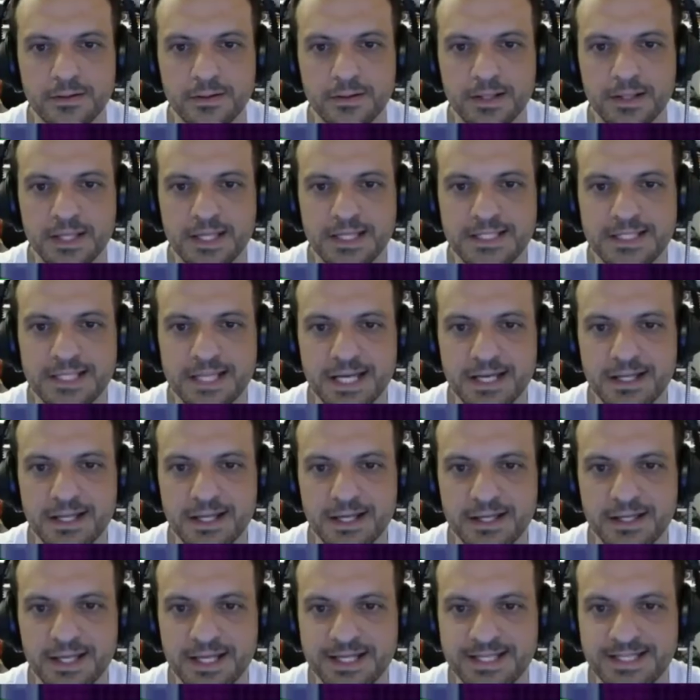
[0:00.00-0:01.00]
Are
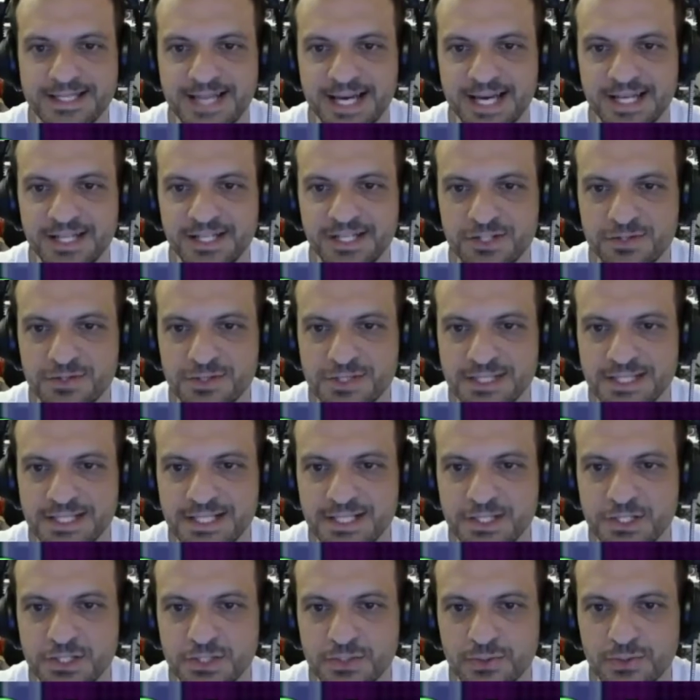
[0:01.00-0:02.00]
they
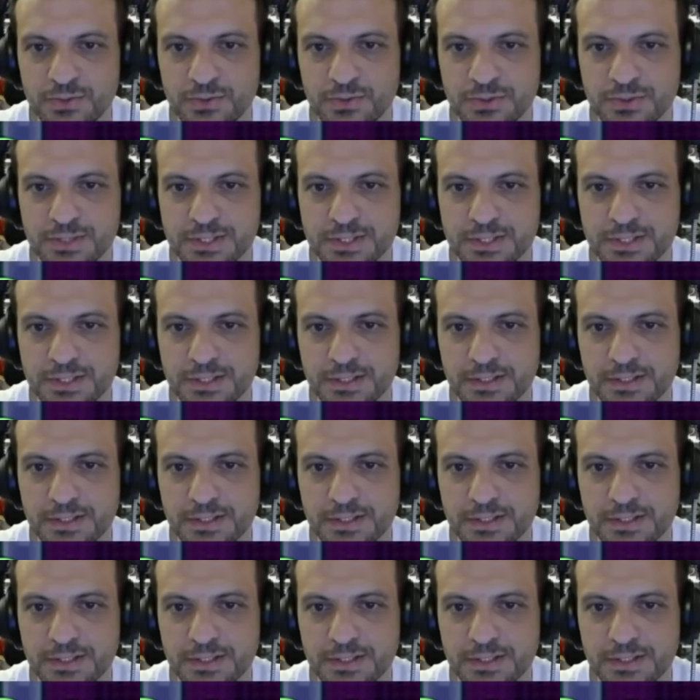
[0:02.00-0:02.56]
dangerously short?